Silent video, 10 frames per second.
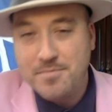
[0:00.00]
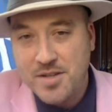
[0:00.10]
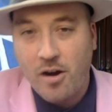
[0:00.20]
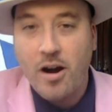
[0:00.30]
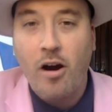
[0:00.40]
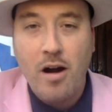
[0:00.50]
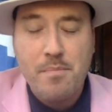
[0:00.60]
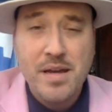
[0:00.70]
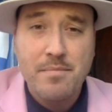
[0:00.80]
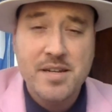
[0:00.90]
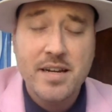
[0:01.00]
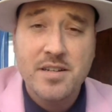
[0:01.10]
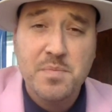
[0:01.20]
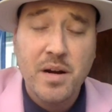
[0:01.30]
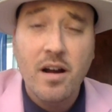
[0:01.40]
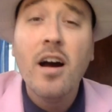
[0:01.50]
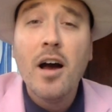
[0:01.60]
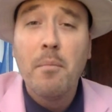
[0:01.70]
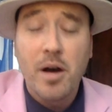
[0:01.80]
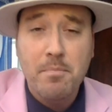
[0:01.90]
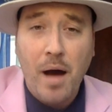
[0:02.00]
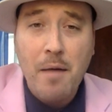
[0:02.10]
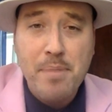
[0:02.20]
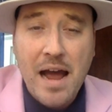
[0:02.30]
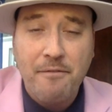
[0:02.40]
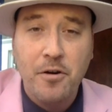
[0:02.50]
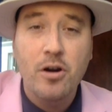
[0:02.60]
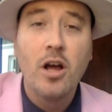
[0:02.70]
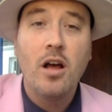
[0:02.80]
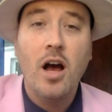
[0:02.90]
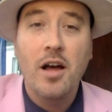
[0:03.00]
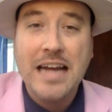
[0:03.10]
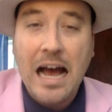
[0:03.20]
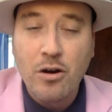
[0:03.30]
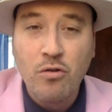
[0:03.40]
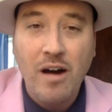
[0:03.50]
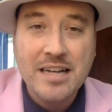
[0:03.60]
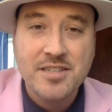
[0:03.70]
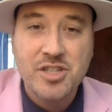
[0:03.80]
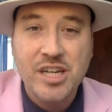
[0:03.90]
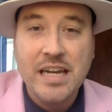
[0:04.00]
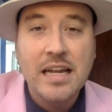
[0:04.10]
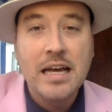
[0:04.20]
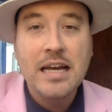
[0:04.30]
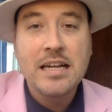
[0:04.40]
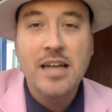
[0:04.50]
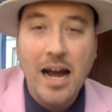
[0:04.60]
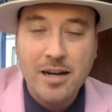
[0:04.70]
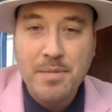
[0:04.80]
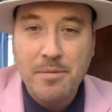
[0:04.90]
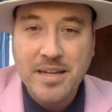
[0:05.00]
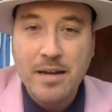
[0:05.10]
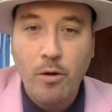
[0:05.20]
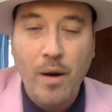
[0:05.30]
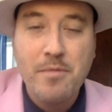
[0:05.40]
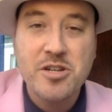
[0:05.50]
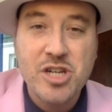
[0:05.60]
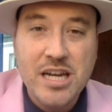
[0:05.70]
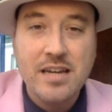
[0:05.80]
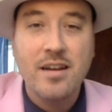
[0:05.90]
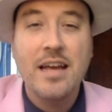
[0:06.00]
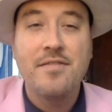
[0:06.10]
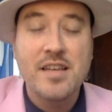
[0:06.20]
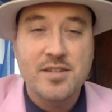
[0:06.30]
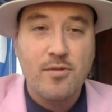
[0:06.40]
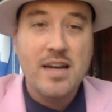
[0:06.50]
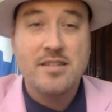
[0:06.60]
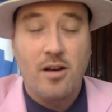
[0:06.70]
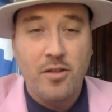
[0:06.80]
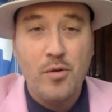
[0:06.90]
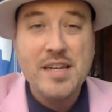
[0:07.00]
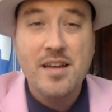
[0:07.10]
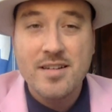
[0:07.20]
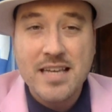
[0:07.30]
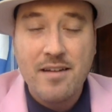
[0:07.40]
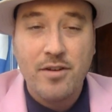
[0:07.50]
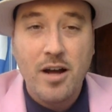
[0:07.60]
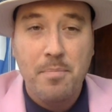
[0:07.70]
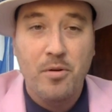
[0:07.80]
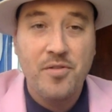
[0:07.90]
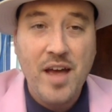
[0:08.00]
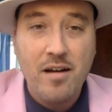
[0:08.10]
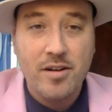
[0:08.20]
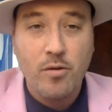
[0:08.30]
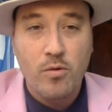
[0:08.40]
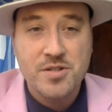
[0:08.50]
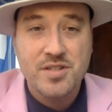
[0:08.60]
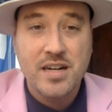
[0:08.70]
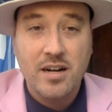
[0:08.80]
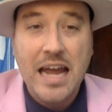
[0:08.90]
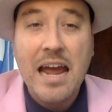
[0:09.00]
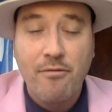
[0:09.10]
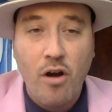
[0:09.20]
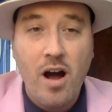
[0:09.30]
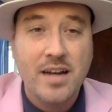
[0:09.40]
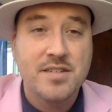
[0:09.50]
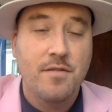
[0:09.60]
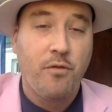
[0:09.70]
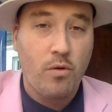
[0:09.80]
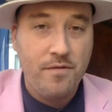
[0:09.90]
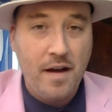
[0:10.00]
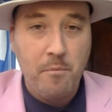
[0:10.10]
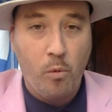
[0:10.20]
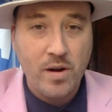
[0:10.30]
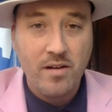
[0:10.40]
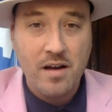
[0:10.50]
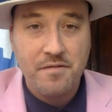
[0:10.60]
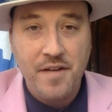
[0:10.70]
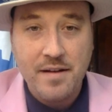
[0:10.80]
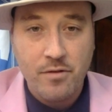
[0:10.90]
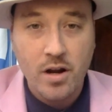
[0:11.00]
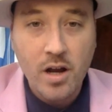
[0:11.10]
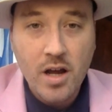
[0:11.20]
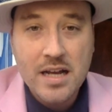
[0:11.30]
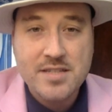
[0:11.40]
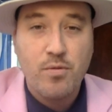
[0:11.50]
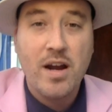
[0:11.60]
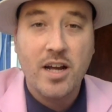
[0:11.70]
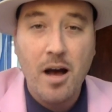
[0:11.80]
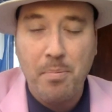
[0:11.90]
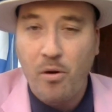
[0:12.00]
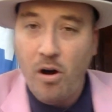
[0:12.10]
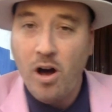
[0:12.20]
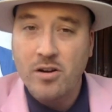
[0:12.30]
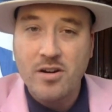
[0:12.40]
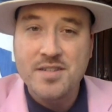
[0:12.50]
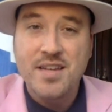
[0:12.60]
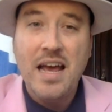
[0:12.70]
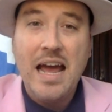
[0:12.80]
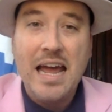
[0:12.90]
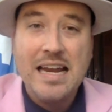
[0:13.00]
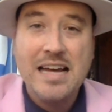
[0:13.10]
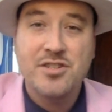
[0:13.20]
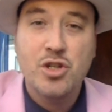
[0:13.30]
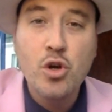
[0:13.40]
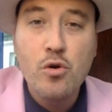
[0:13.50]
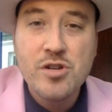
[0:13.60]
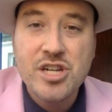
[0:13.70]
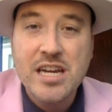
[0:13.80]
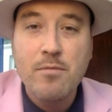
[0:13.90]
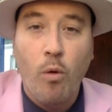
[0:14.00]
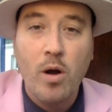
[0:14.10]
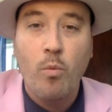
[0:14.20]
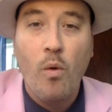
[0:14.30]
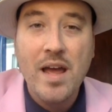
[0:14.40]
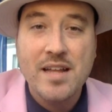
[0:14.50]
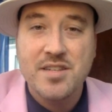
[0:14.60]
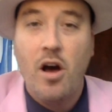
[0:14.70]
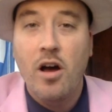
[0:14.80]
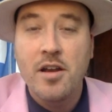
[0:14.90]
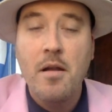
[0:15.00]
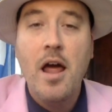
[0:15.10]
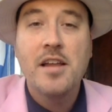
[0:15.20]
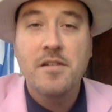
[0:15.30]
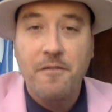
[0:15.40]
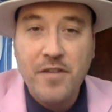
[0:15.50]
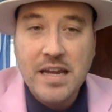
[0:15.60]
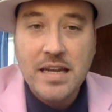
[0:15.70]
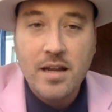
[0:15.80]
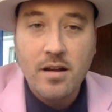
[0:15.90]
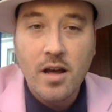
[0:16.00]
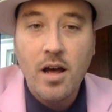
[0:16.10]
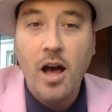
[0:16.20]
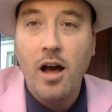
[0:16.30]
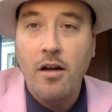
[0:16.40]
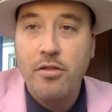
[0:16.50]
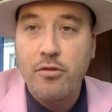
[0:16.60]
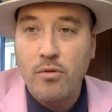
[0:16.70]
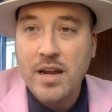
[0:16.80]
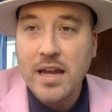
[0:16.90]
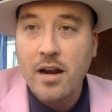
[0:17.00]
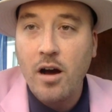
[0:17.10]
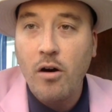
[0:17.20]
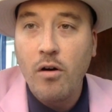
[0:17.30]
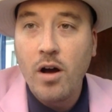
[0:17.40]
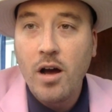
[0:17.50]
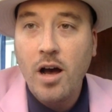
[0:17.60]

Sorry, RIP Medina Spirit. But Bob Baffert, a guy who likes to cheat, not going to be able to get away with cheating in this race, although he does have a couple of talented horses in here. Cave Rock is the 4-5 morning line favorite. It's ran a couple of hundreds and has two G1 wins, undefeated, 3-0.